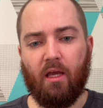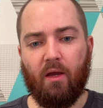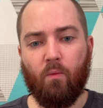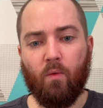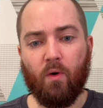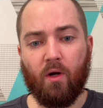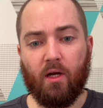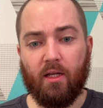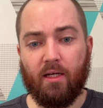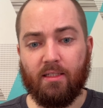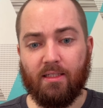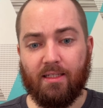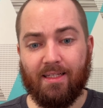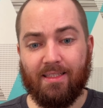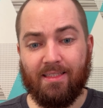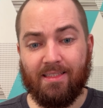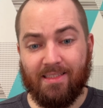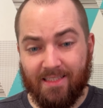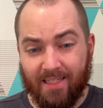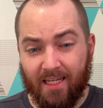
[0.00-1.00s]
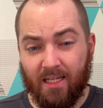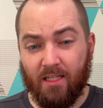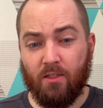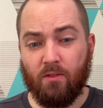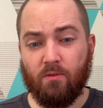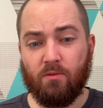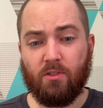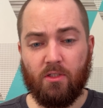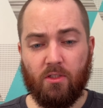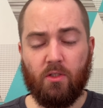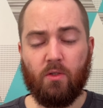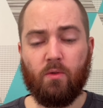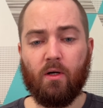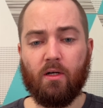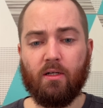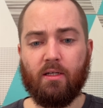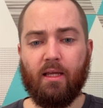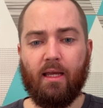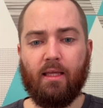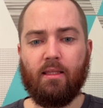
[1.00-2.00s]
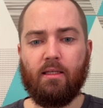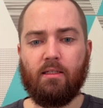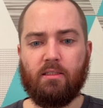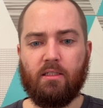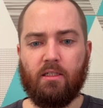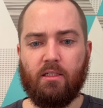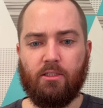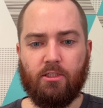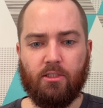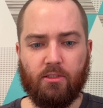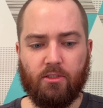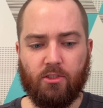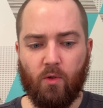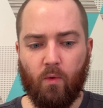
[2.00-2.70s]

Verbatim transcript: we're going to continue to do our daily teachings.